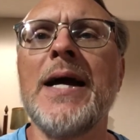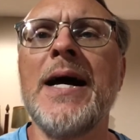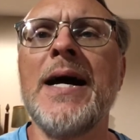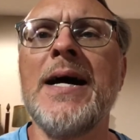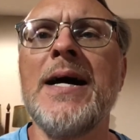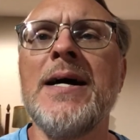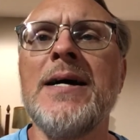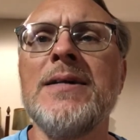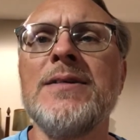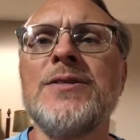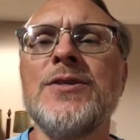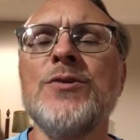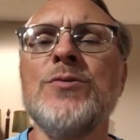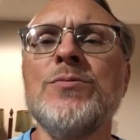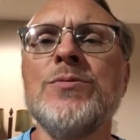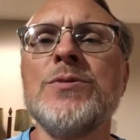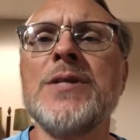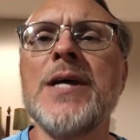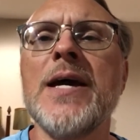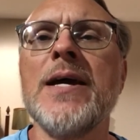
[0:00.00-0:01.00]
on
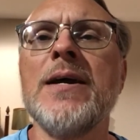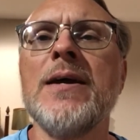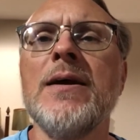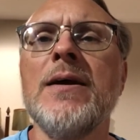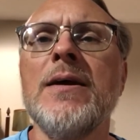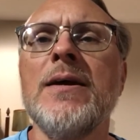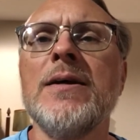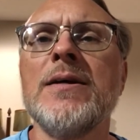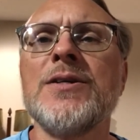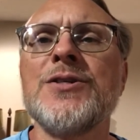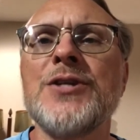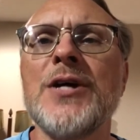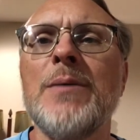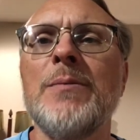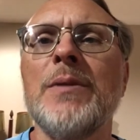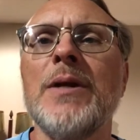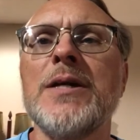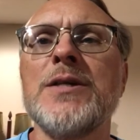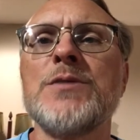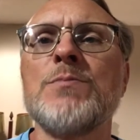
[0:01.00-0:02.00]
Tuesday.
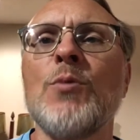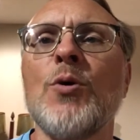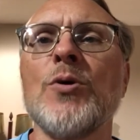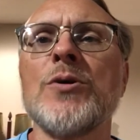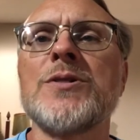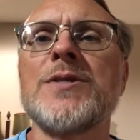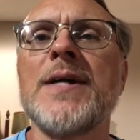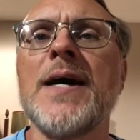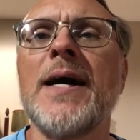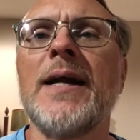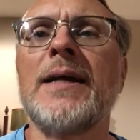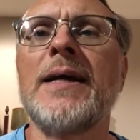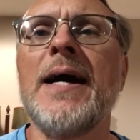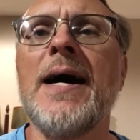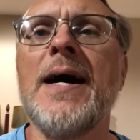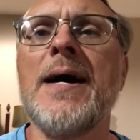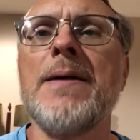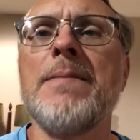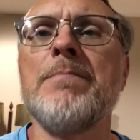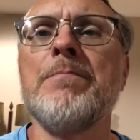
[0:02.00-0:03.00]

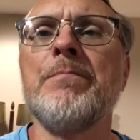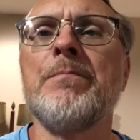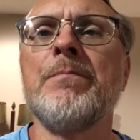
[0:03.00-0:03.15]
GemlineSports.com.